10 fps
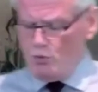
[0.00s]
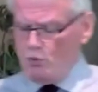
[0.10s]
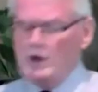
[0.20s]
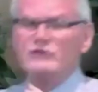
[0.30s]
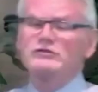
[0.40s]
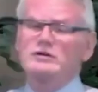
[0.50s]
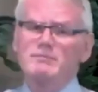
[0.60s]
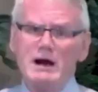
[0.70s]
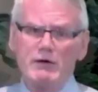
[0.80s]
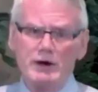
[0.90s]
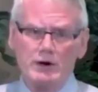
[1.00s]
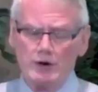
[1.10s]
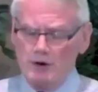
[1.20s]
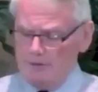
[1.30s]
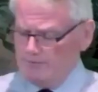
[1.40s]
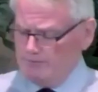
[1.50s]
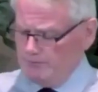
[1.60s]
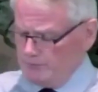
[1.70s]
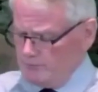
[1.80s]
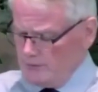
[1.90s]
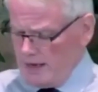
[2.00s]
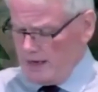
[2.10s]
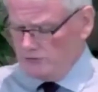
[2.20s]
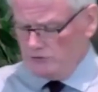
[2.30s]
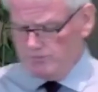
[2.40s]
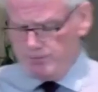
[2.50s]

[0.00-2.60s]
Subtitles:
was to marry her and to